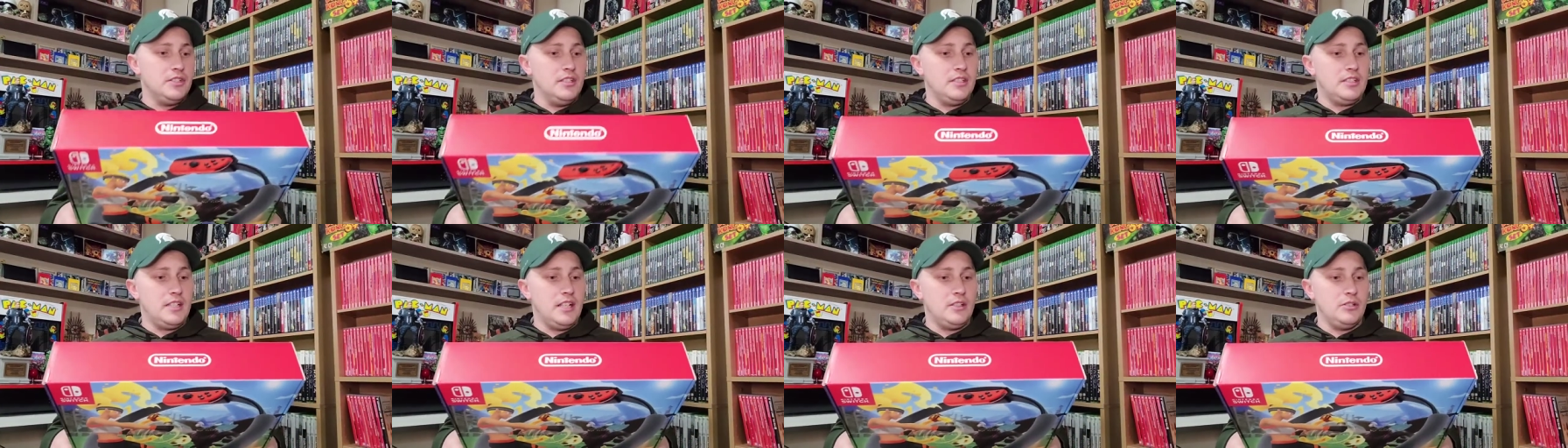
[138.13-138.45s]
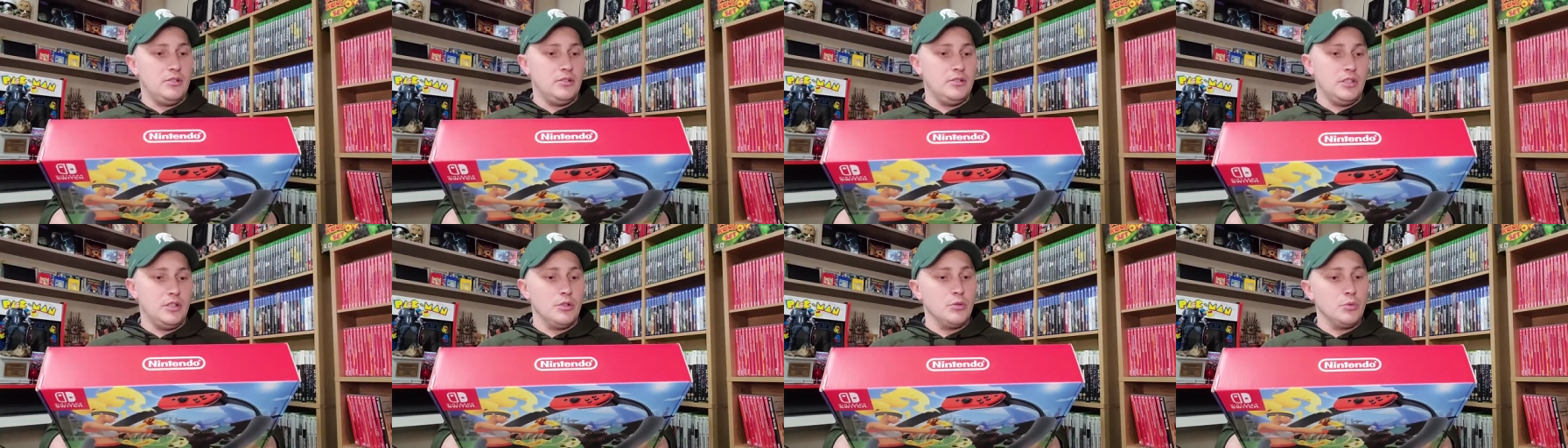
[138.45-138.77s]

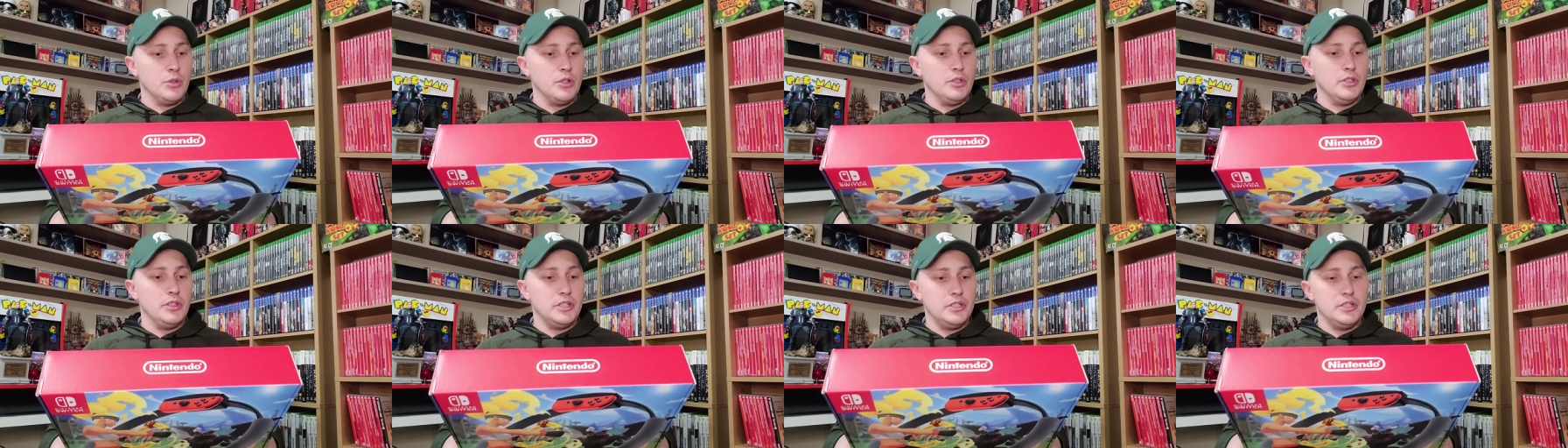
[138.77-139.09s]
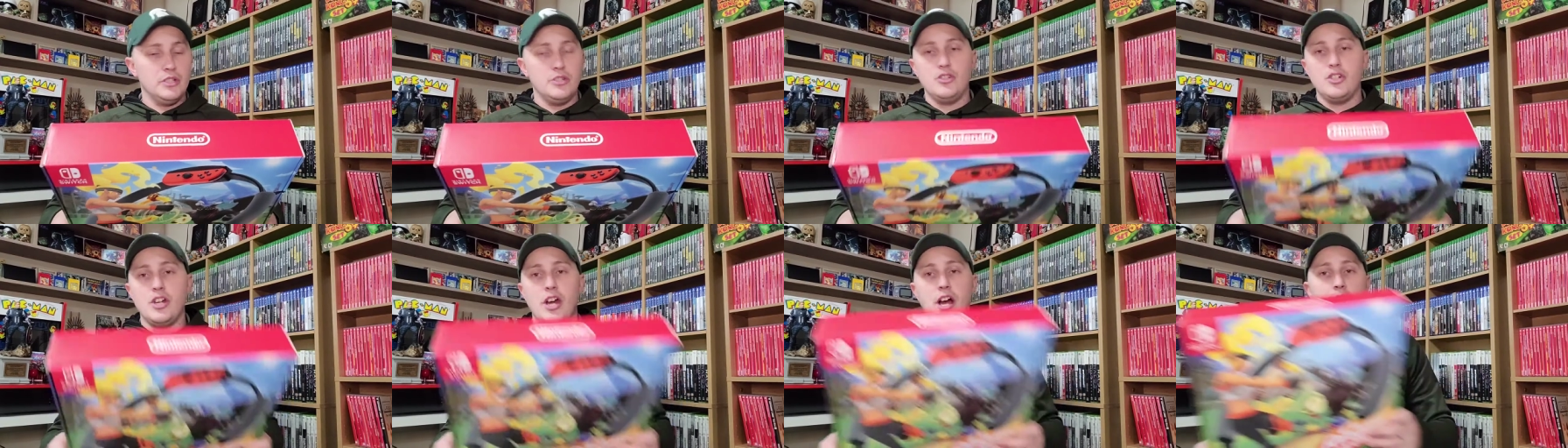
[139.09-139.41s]
Nintendo did a really
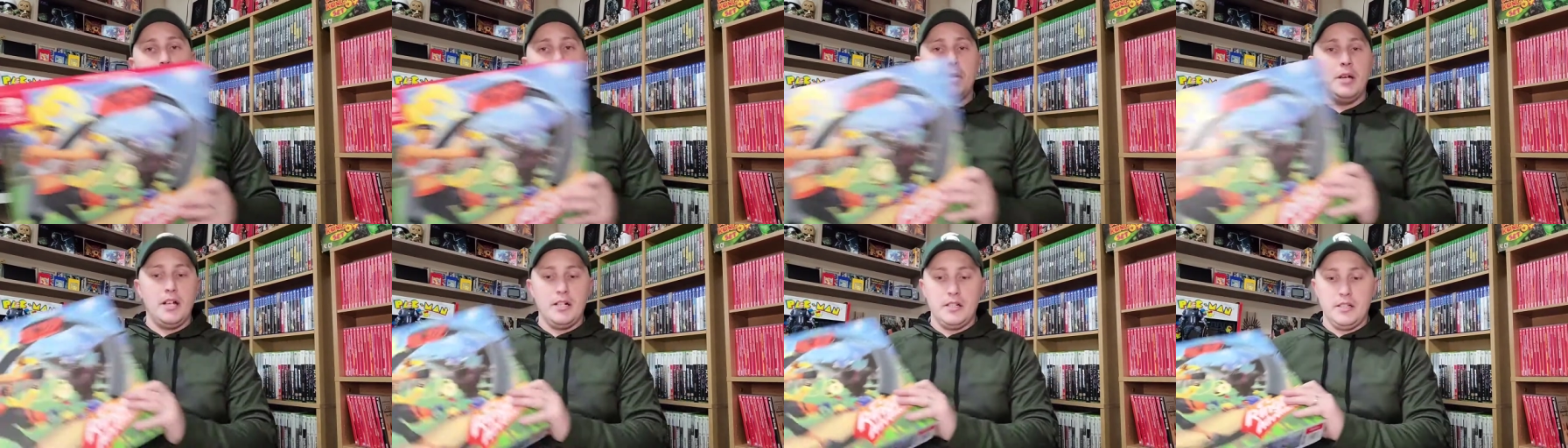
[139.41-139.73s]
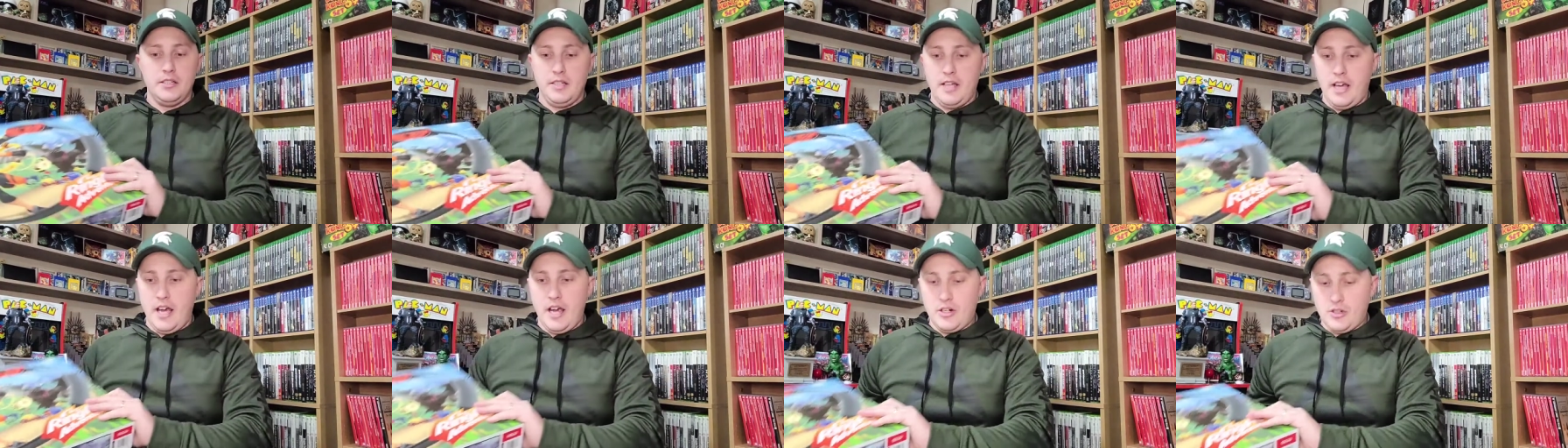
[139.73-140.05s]
good job on
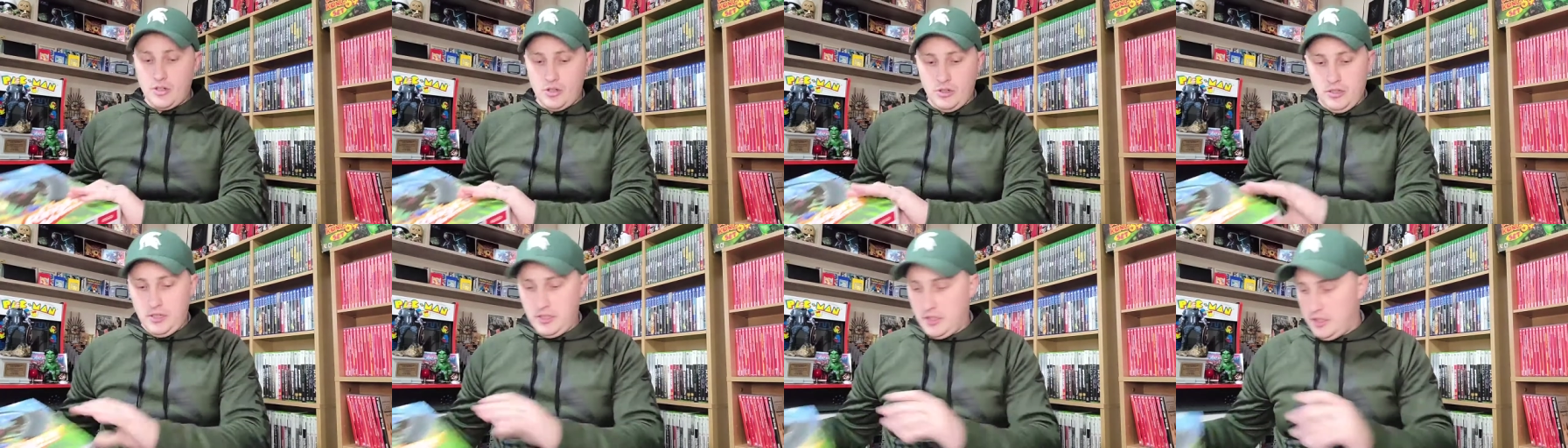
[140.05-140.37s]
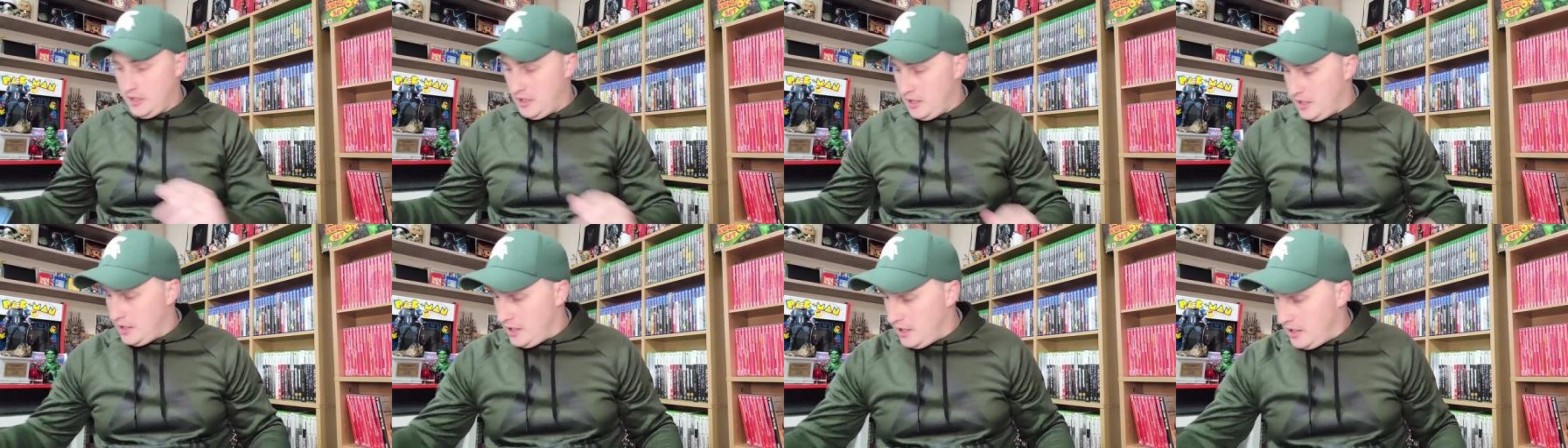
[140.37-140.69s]
it actually.
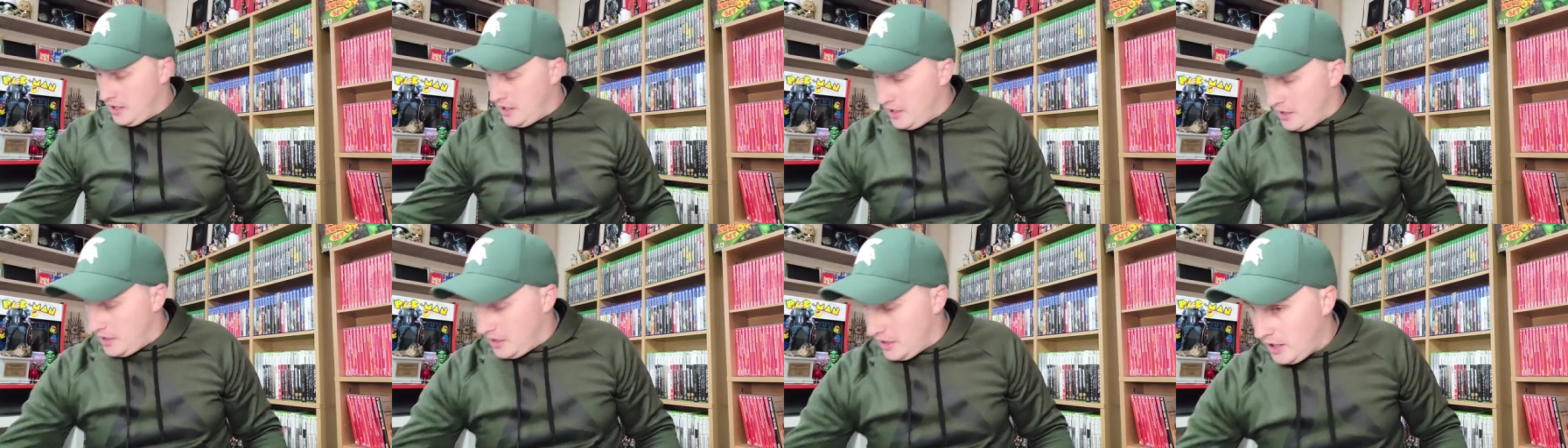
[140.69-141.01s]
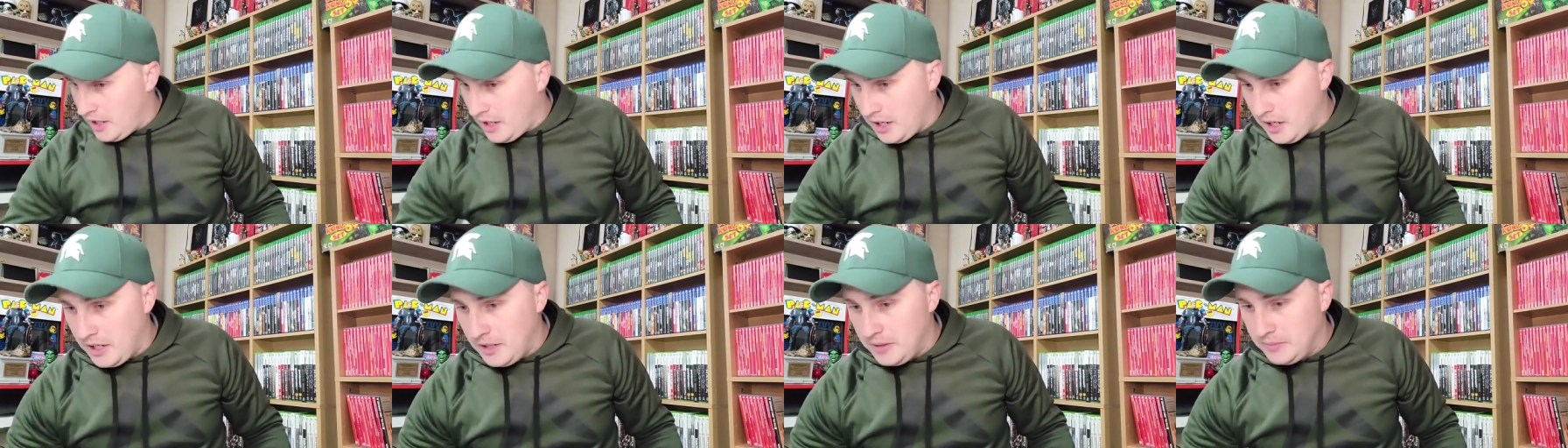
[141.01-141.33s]

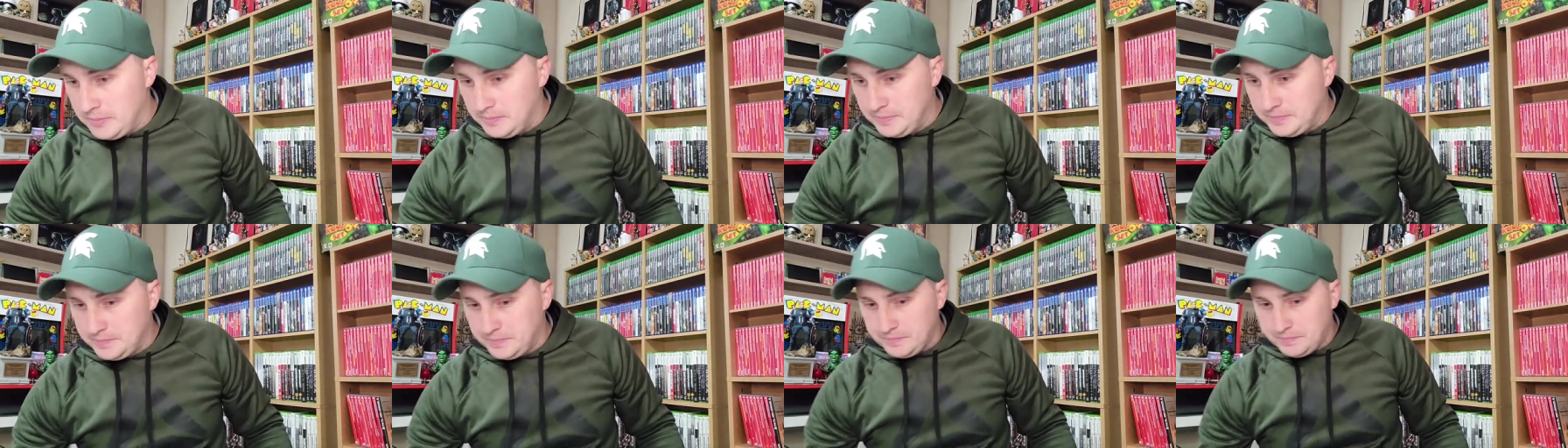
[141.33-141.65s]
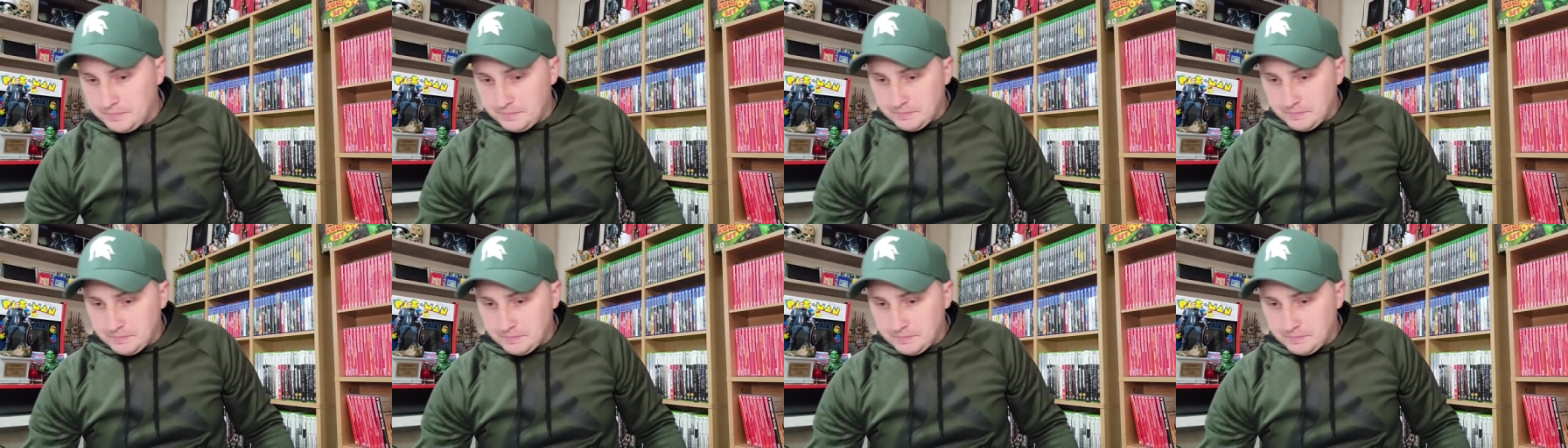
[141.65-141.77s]
Um,